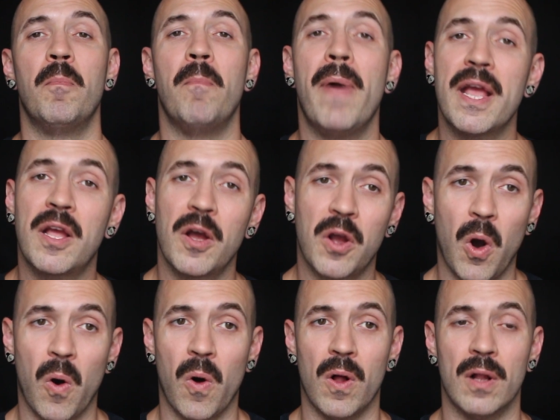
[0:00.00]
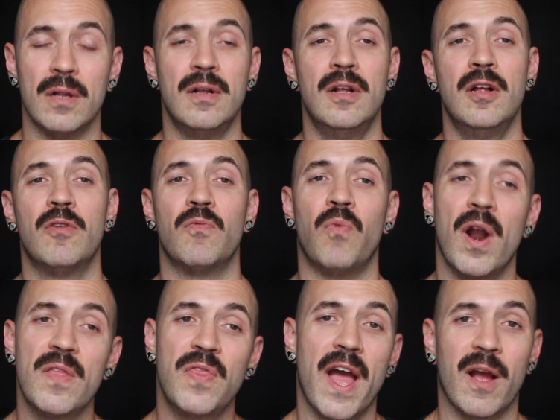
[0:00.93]
make a goal,
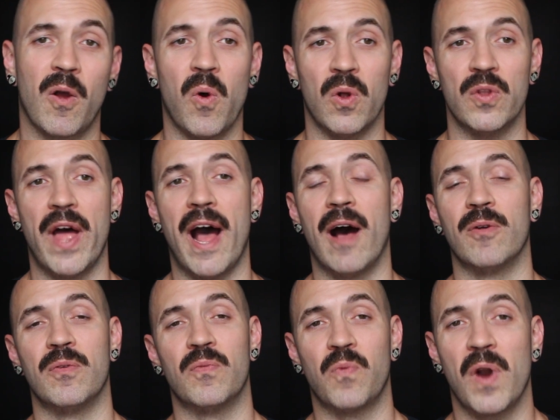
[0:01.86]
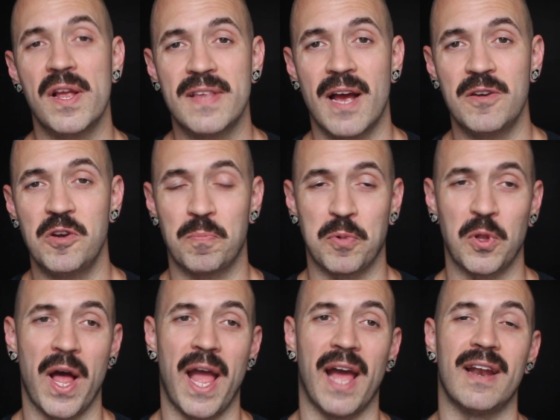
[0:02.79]
write that goal down, write down your
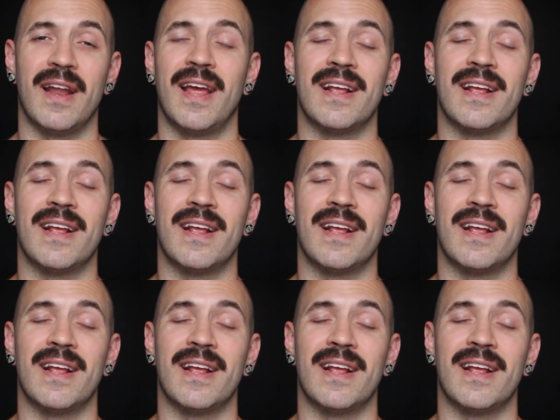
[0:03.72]
plan,